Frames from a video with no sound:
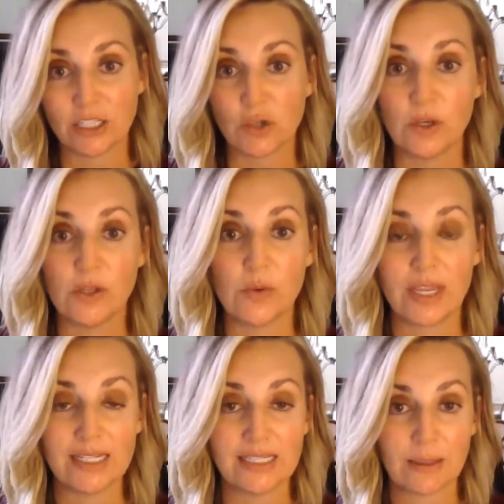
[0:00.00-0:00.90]
So when you
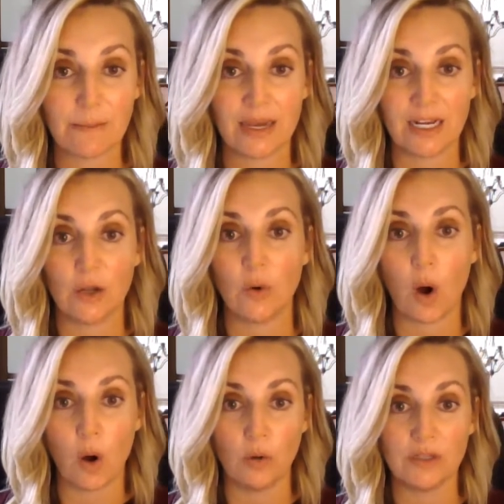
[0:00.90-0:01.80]
get somebody who
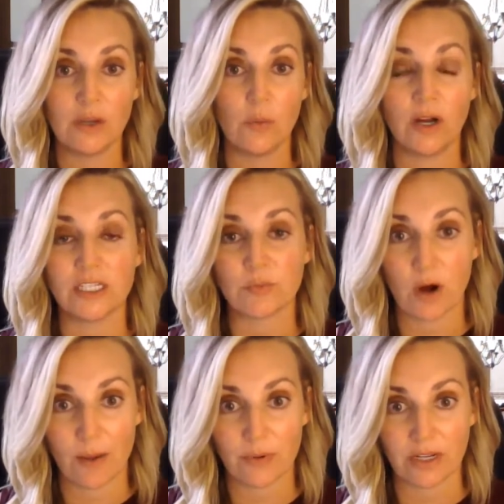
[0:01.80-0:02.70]
only wants
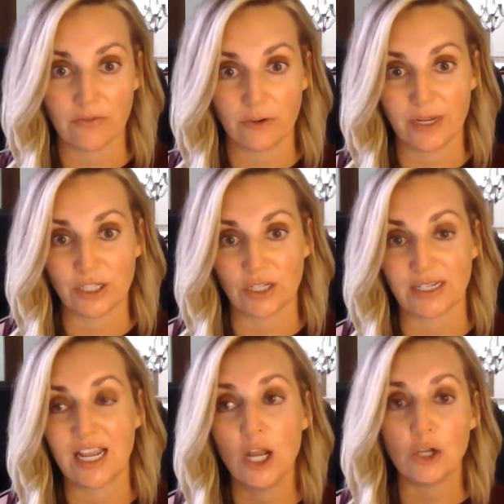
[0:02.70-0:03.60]
property information,